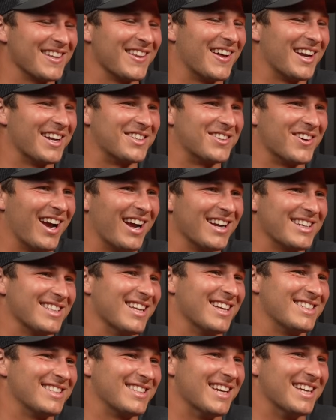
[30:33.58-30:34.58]
lot of trash in
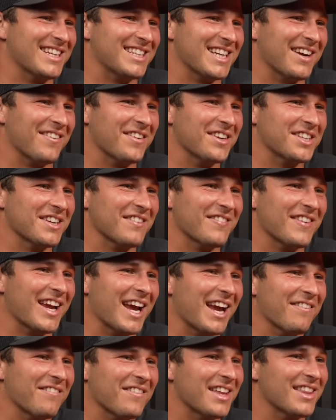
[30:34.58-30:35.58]
that state championship
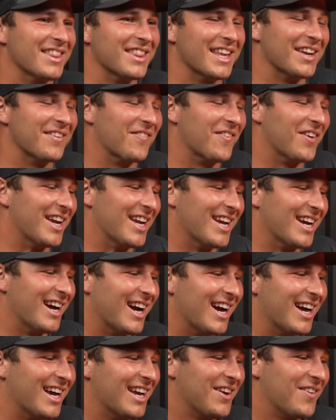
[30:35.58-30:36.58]
game, and then we
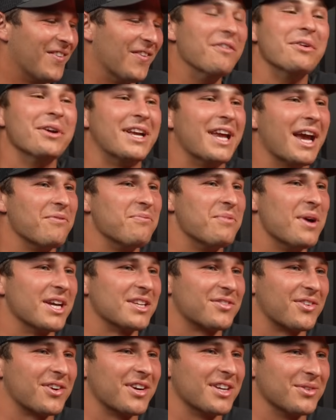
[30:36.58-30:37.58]
became
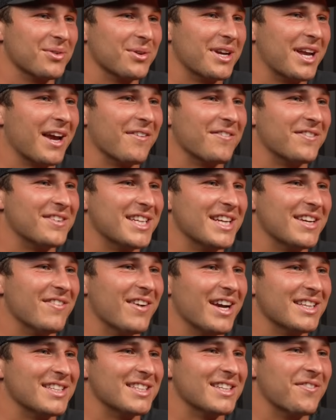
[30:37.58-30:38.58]
best friends. We became
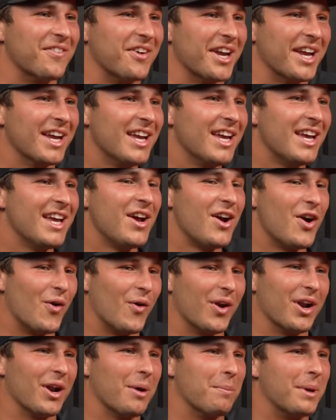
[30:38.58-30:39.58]
teammates, and we
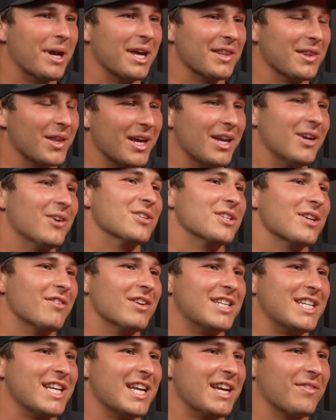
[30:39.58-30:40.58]
ended up being leaders of a
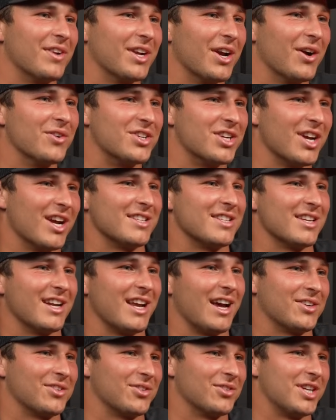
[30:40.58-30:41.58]
team to go chase a
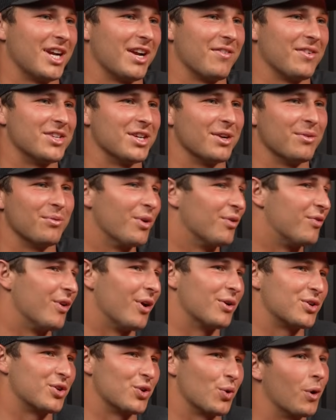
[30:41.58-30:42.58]
national championship. We
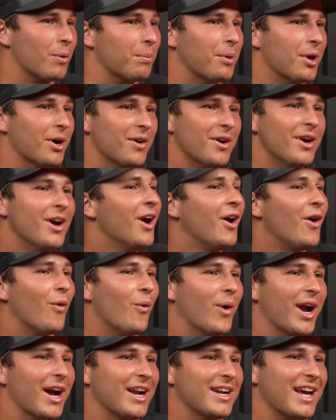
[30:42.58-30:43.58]
fell short, but
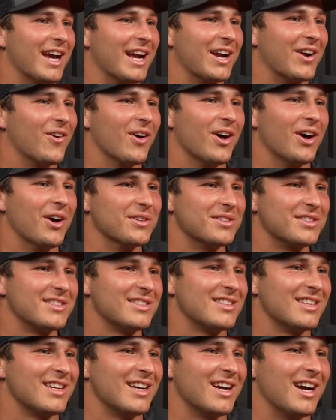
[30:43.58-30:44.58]
we got dang close.
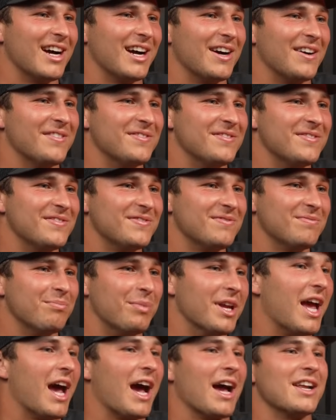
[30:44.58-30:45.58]
But
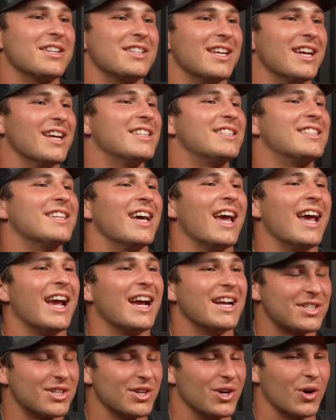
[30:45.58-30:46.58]
yeah, to
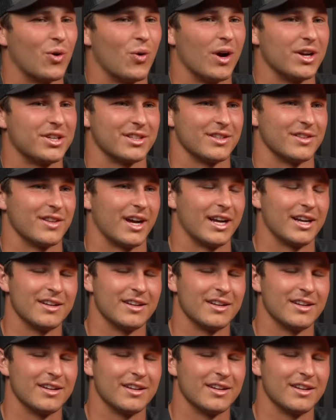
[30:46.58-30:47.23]
answer your question,